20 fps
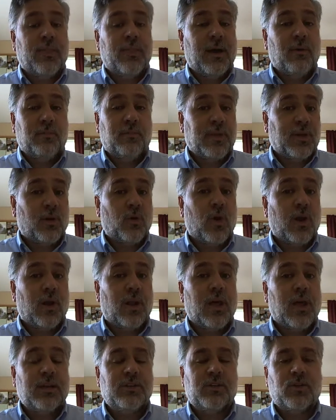that would be a
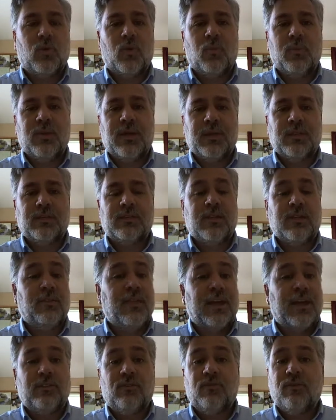chronological means.
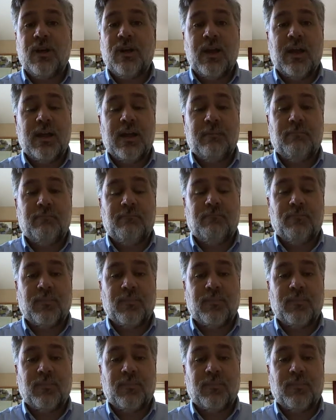That's fine.